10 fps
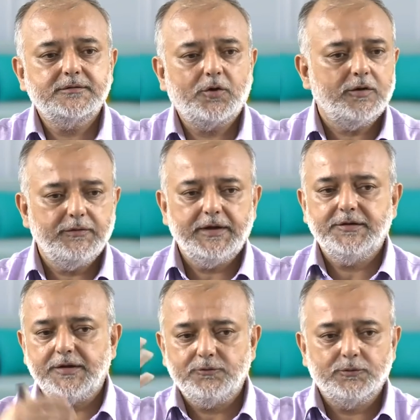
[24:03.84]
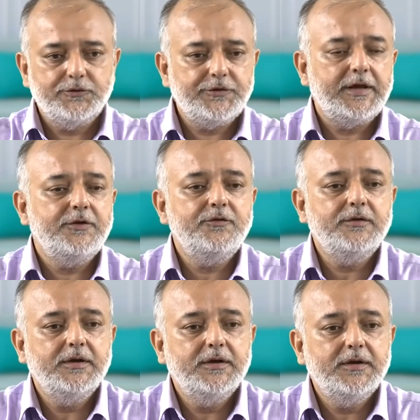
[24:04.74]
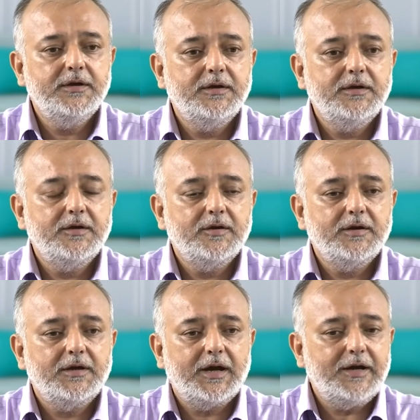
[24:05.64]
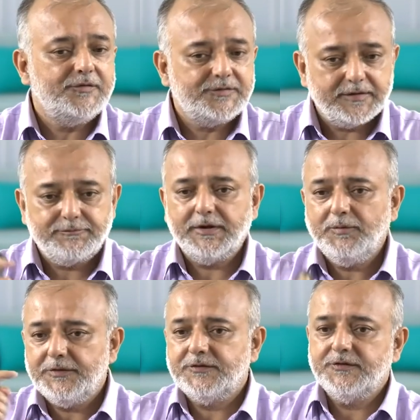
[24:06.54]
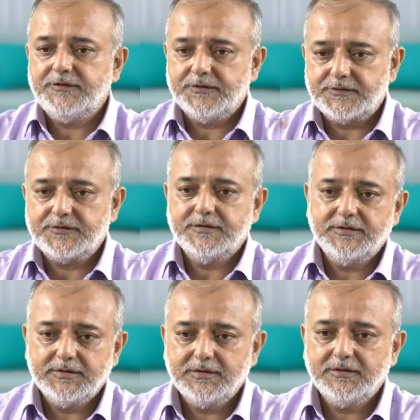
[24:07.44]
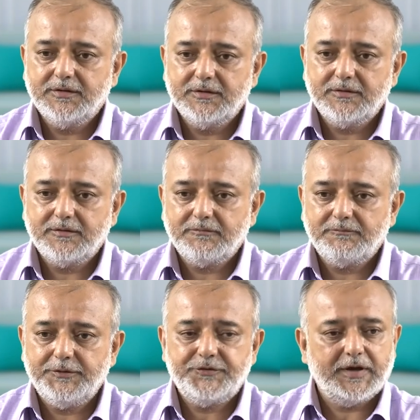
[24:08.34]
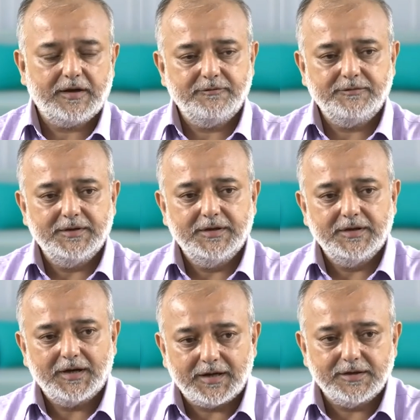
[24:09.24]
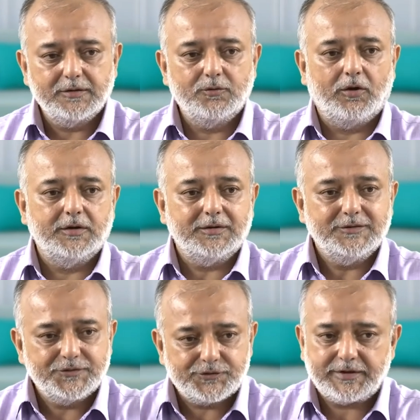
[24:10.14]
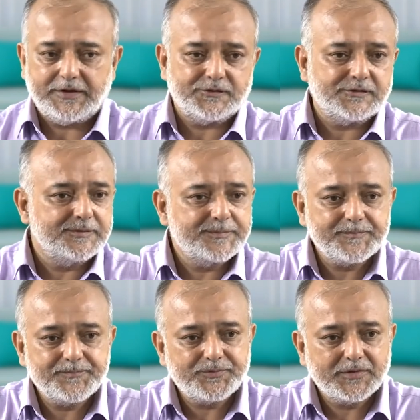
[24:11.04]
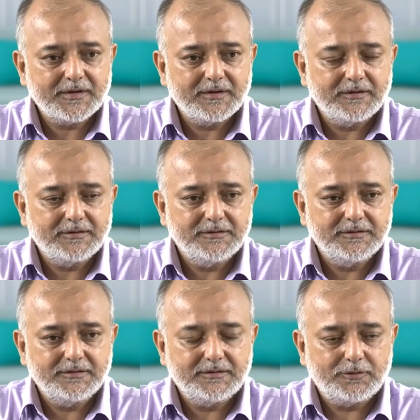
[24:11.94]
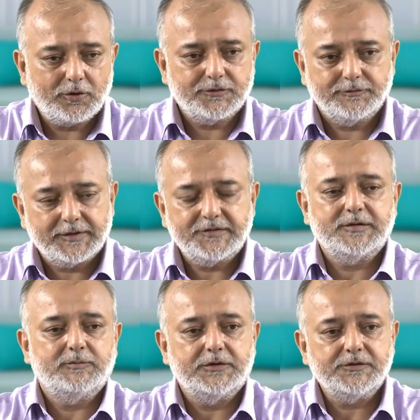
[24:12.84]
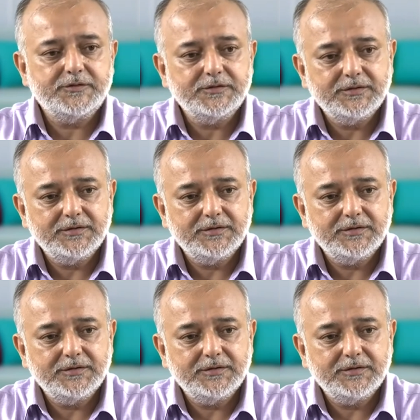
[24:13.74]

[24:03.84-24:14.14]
God willing things would change and several businesses which have undergone stress, loss of customers,